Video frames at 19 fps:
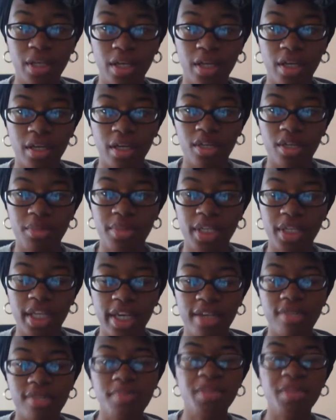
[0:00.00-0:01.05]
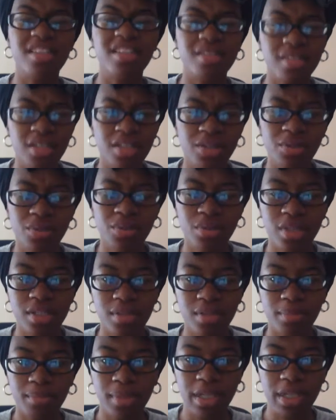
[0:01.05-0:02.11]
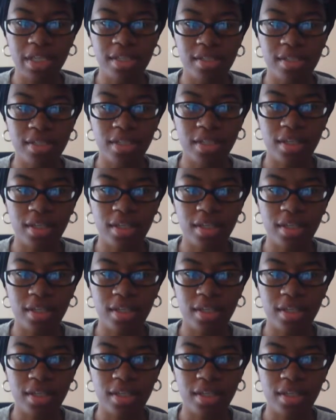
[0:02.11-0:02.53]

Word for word: um, and how being single is a blessing,